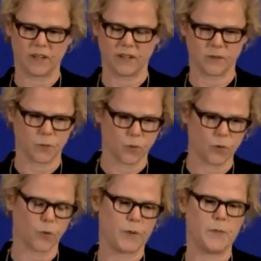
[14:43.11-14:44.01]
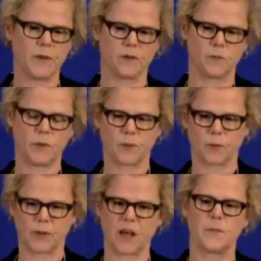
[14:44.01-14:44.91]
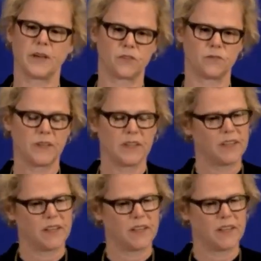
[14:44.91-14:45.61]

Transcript: in a world where people, people are becoming